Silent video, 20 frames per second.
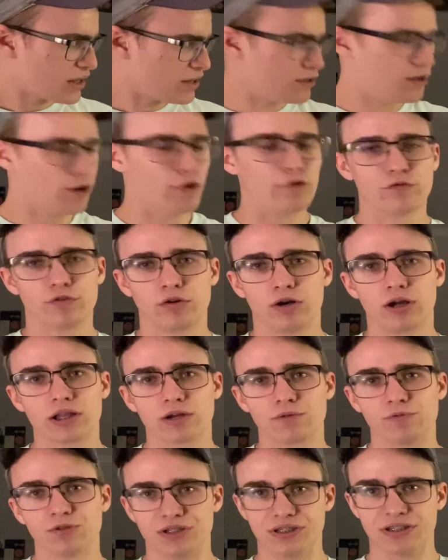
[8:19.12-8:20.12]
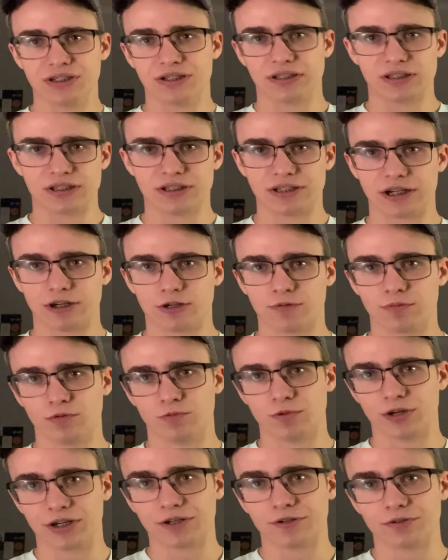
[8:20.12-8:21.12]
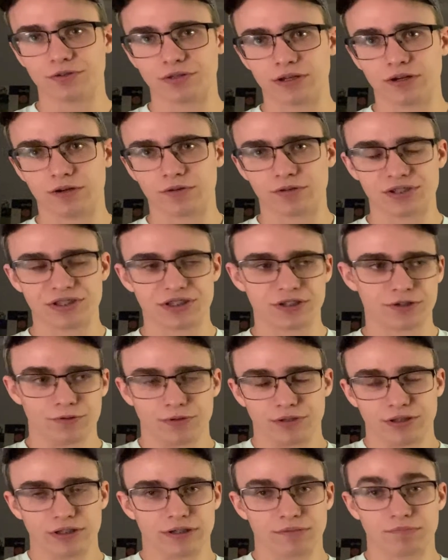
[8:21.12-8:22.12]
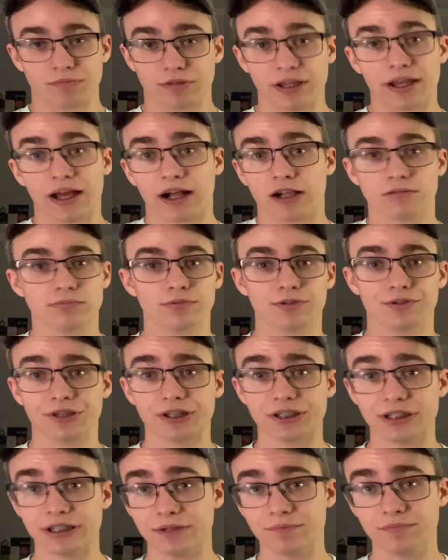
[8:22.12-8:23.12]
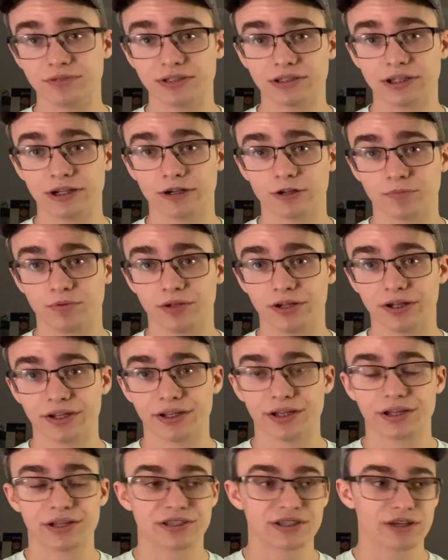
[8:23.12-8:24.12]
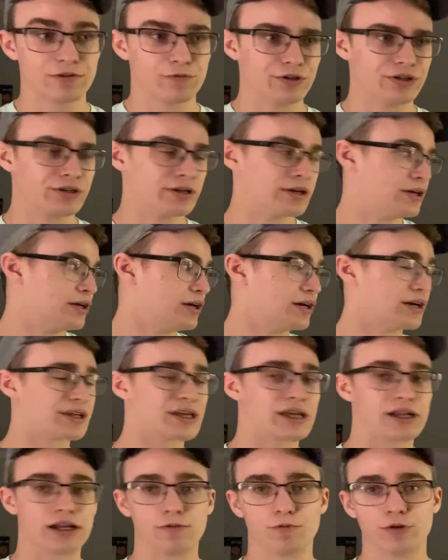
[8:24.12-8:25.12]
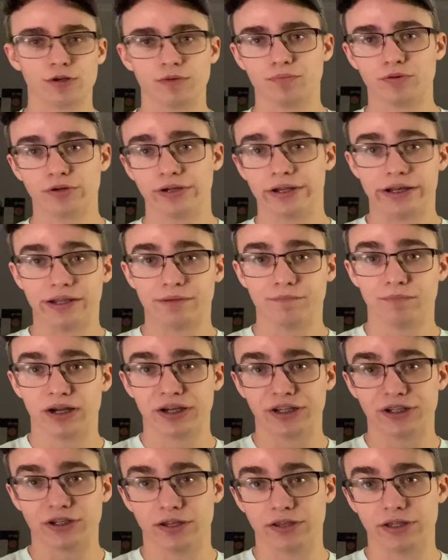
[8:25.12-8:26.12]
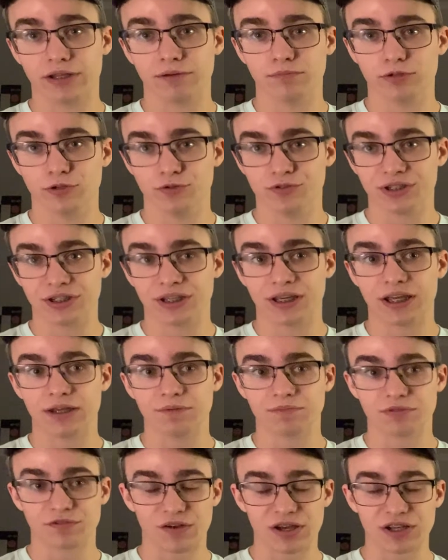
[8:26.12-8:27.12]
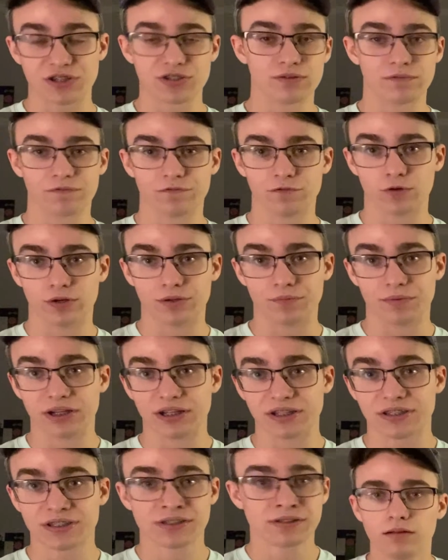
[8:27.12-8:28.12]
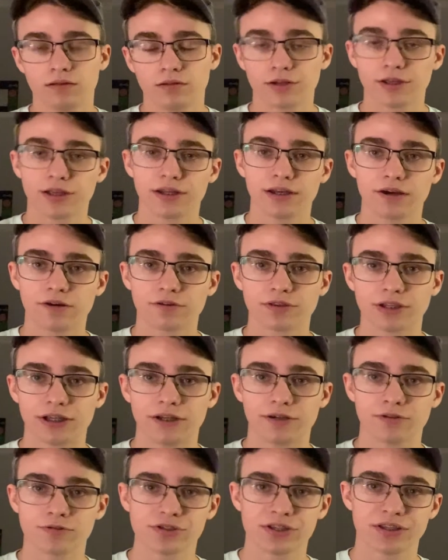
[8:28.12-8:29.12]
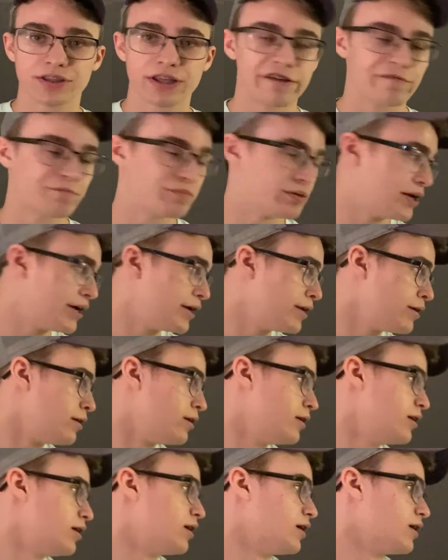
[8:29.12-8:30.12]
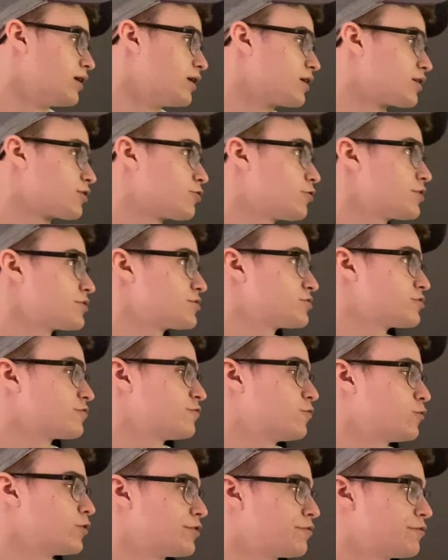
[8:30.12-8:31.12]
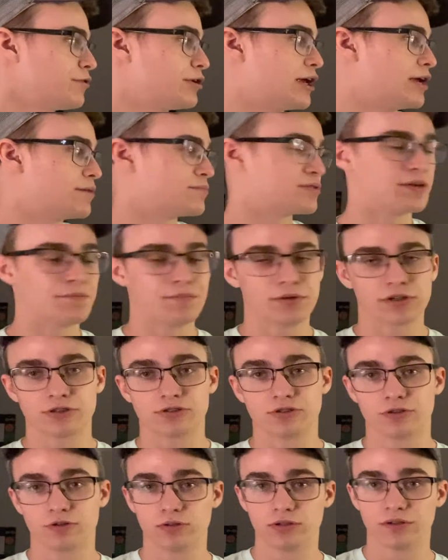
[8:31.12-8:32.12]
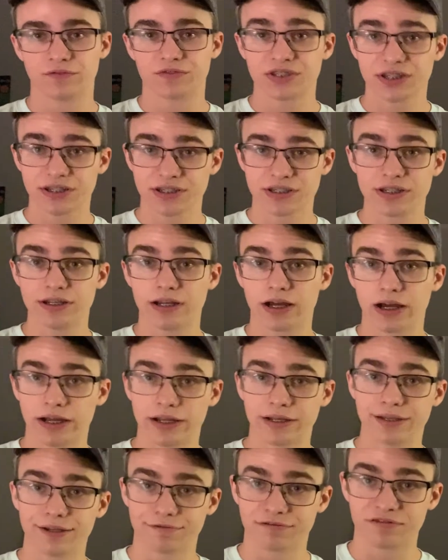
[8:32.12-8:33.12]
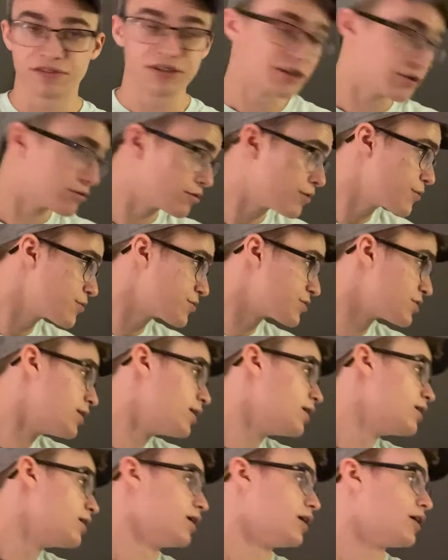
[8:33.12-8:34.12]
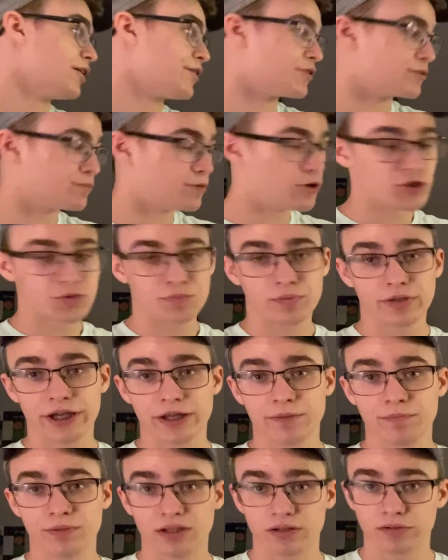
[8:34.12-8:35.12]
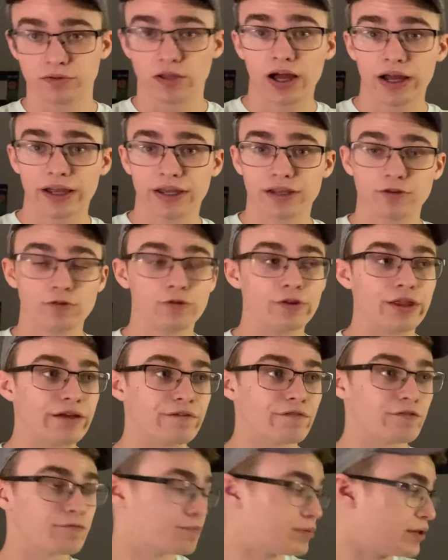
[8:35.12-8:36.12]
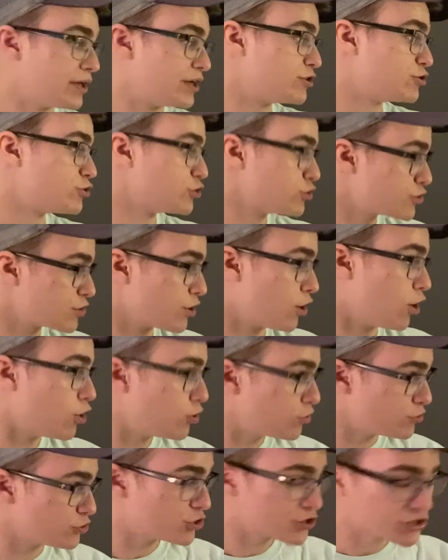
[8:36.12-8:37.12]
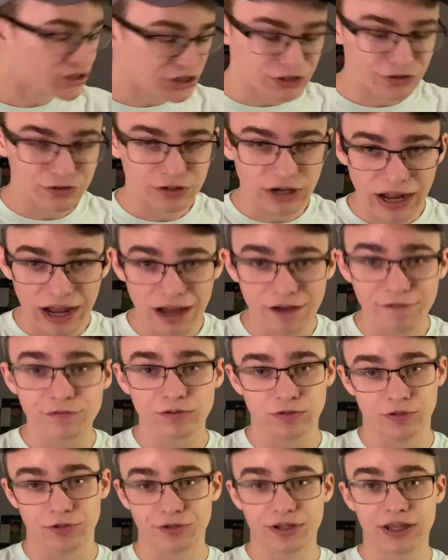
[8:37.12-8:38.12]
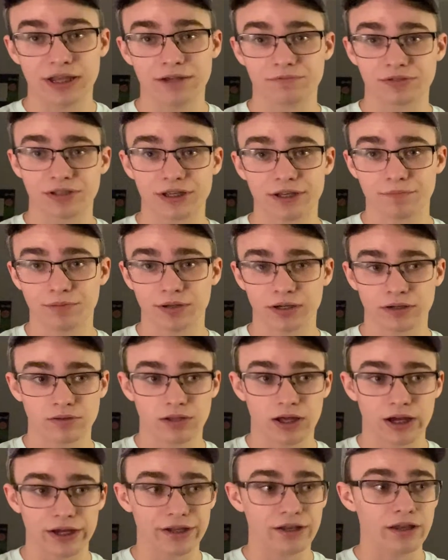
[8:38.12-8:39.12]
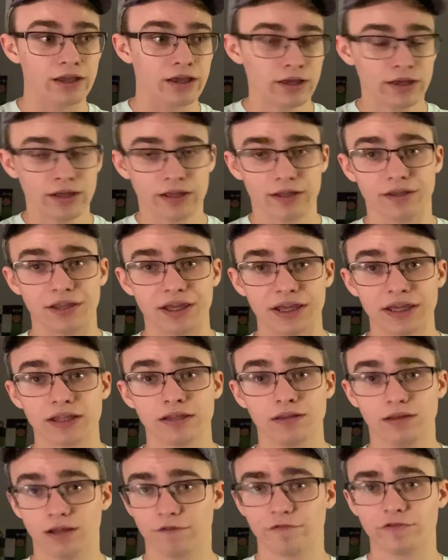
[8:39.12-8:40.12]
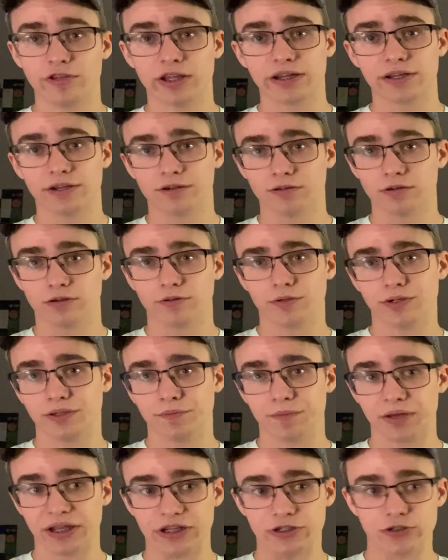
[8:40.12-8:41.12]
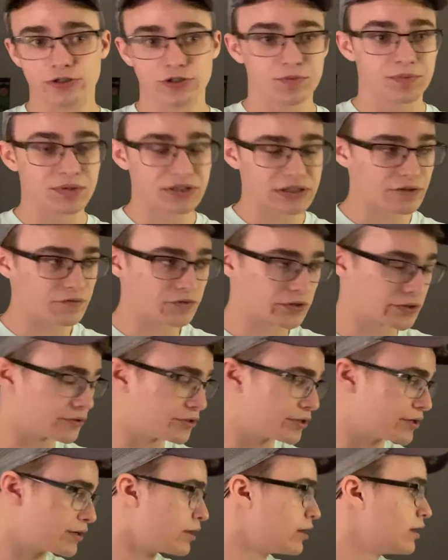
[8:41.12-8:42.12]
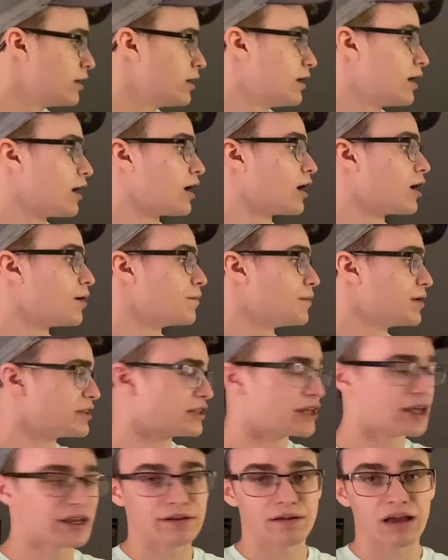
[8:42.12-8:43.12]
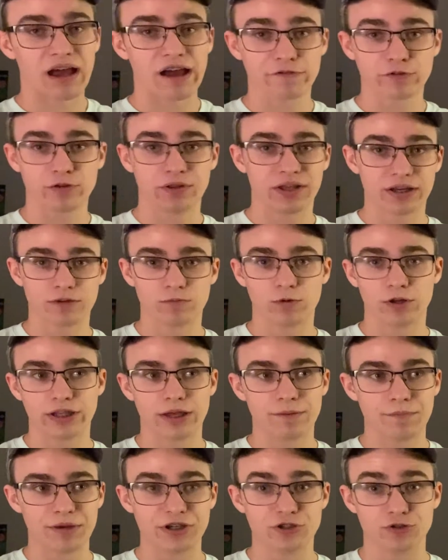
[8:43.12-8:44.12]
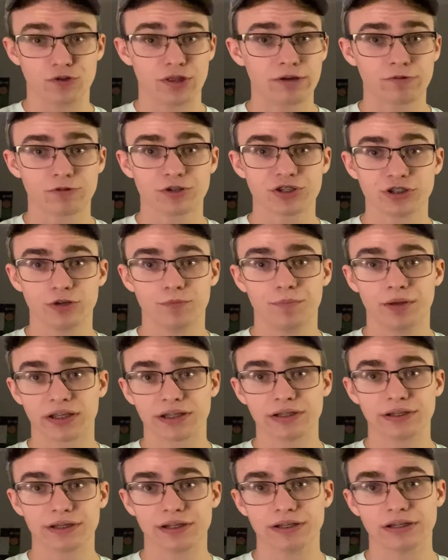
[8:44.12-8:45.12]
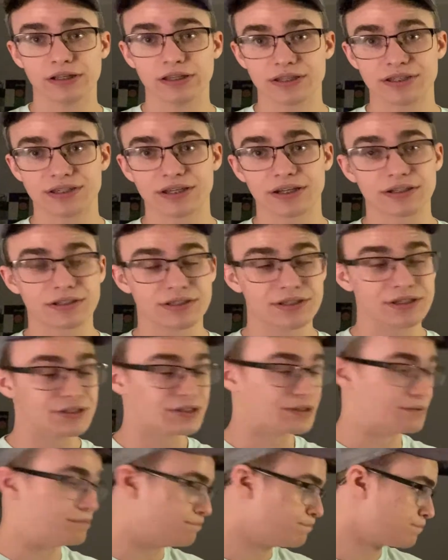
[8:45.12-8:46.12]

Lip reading: Overall, I wouldn't say it's a terrible record, though, considering the caliber of the teams that they're playing against. I wouldn't put any money on them losing games faster than 40 minutes. Looking now at the heroes that they've played, across those 43 games, they picked a total of 69 different heroes. Their most played being Lion, who they have played just under half of their games. They had picked Lion. They loved that hero in the major specifically. And then after they had won that major, they were still picking it into the second season.